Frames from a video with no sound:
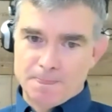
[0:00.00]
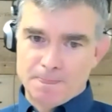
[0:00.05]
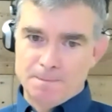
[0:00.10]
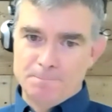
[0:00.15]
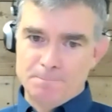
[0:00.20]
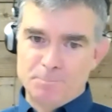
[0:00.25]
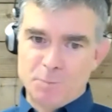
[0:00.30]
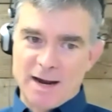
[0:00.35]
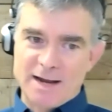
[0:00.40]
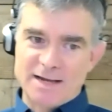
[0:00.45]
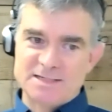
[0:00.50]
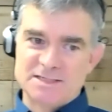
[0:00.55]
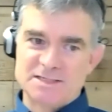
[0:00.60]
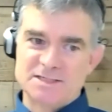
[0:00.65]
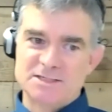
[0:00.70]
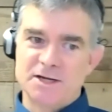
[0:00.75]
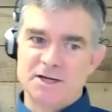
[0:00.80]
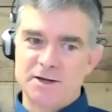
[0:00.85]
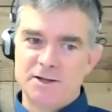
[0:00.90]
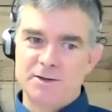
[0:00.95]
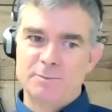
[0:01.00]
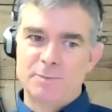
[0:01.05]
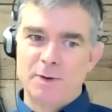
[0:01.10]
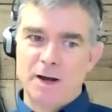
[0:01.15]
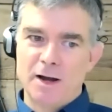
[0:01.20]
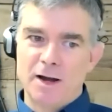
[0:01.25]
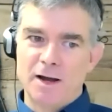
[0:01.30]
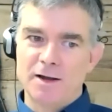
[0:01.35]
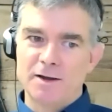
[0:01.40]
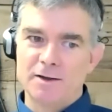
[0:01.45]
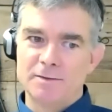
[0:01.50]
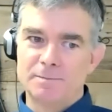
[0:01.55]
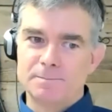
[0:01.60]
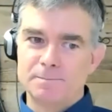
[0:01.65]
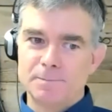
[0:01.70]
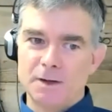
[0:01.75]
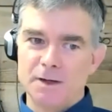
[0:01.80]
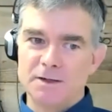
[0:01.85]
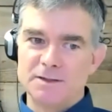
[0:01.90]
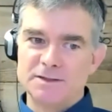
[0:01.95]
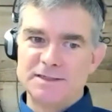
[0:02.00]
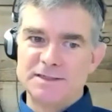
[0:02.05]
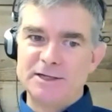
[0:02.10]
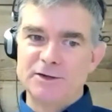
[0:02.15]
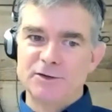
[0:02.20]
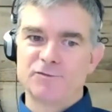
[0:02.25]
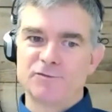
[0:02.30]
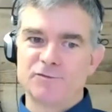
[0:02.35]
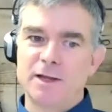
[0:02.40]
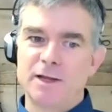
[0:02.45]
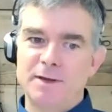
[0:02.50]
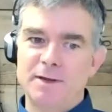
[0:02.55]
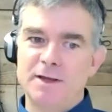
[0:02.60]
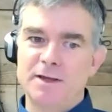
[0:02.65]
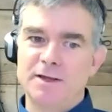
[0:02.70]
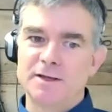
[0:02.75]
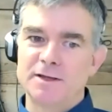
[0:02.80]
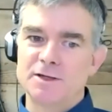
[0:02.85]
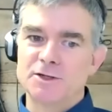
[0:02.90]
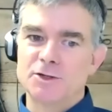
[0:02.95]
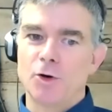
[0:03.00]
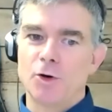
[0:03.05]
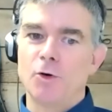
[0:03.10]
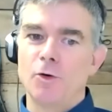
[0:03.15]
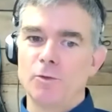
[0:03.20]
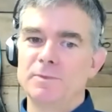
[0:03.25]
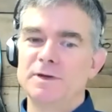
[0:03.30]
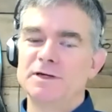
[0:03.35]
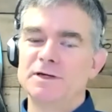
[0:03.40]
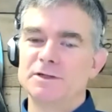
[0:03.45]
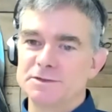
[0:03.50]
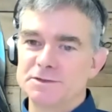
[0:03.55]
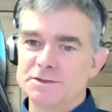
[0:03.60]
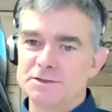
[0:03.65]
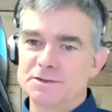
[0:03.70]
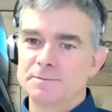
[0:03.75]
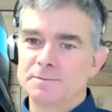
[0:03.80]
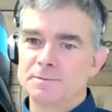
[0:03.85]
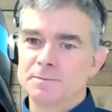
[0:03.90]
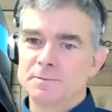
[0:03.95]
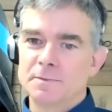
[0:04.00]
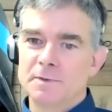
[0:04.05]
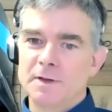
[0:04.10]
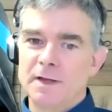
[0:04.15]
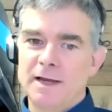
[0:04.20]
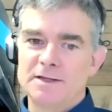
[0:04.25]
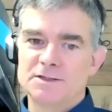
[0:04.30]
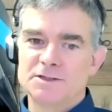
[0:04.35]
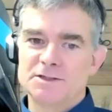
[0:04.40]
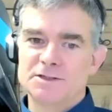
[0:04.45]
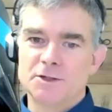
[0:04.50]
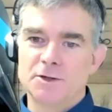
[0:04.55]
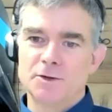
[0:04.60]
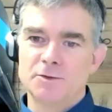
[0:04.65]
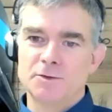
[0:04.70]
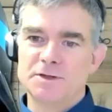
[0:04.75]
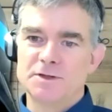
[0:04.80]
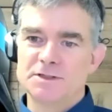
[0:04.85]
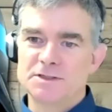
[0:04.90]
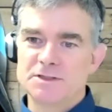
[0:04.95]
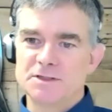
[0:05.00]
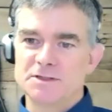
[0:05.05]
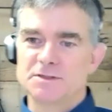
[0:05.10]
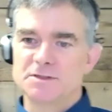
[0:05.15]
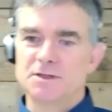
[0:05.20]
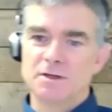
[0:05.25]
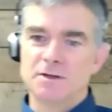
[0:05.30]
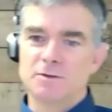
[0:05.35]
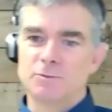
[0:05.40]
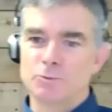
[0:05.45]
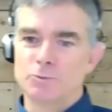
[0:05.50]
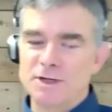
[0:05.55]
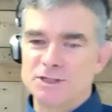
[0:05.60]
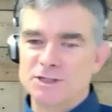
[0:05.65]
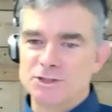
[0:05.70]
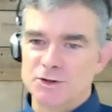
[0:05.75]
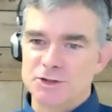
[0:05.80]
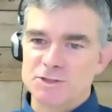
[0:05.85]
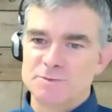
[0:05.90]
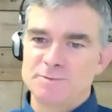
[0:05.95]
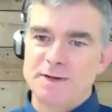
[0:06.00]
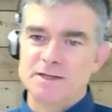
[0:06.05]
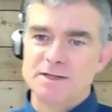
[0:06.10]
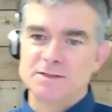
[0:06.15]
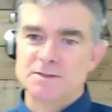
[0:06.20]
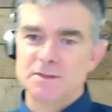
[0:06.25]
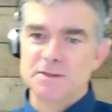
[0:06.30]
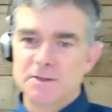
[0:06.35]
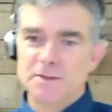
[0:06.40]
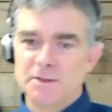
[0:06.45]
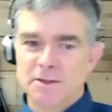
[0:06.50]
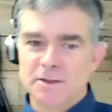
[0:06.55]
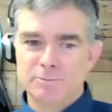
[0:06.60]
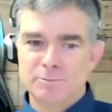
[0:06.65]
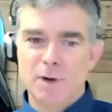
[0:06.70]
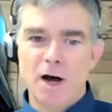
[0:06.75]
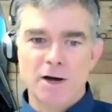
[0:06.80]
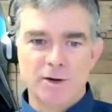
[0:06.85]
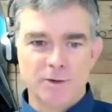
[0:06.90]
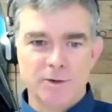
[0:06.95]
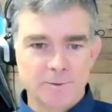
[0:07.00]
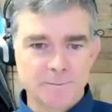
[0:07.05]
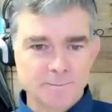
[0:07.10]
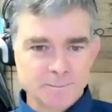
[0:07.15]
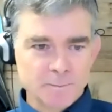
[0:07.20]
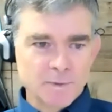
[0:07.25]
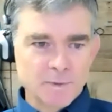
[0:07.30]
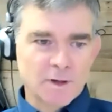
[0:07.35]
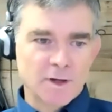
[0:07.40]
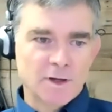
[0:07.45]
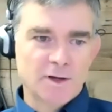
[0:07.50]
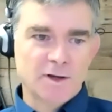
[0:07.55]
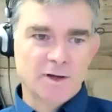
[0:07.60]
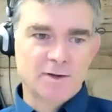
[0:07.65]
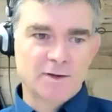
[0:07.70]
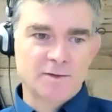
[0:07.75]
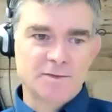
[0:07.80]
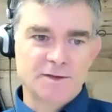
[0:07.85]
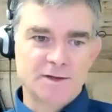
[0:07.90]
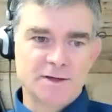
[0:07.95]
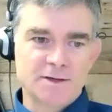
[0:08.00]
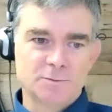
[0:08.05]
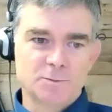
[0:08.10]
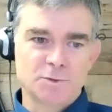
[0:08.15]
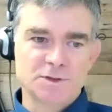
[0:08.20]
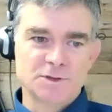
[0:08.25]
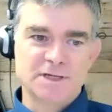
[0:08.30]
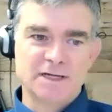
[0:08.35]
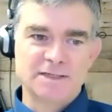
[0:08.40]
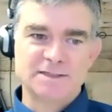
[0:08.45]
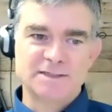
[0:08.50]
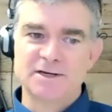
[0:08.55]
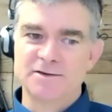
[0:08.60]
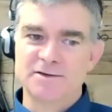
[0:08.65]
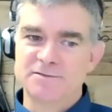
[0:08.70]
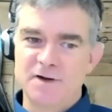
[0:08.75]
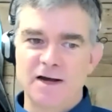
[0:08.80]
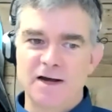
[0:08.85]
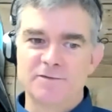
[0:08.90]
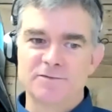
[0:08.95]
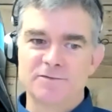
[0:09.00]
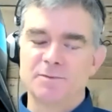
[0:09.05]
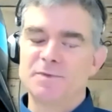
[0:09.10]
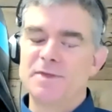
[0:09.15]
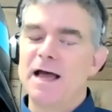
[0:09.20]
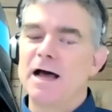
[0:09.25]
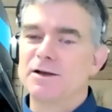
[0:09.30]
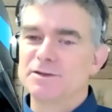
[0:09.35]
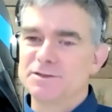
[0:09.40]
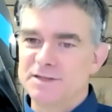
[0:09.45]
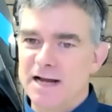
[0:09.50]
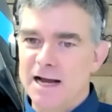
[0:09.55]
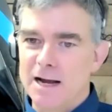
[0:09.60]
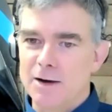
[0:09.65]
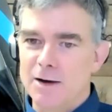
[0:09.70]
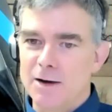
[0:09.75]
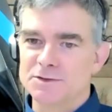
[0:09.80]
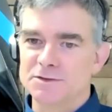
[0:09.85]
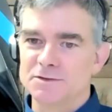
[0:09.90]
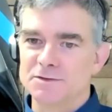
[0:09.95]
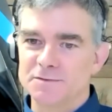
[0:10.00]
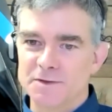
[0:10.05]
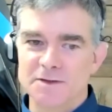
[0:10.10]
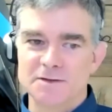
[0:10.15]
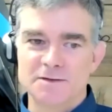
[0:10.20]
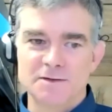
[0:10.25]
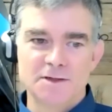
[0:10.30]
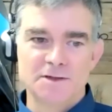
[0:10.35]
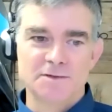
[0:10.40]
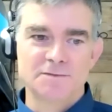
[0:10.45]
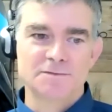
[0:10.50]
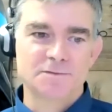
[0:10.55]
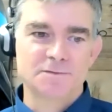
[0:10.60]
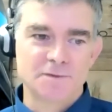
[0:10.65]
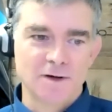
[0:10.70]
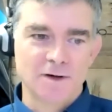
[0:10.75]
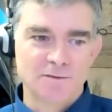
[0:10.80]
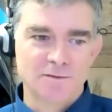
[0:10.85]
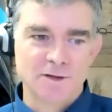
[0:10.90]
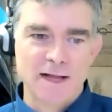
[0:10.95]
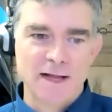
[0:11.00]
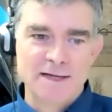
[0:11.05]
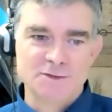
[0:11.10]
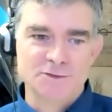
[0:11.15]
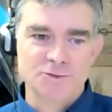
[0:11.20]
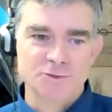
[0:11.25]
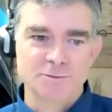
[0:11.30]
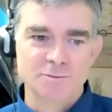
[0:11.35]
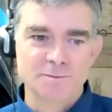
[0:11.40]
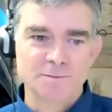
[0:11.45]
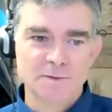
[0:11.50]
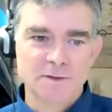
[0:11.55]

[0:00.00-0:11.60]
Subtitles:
by a study by Neil Fleming and Cole Mills. And so this is a research-based model that was identified from 1,000 hours of classroom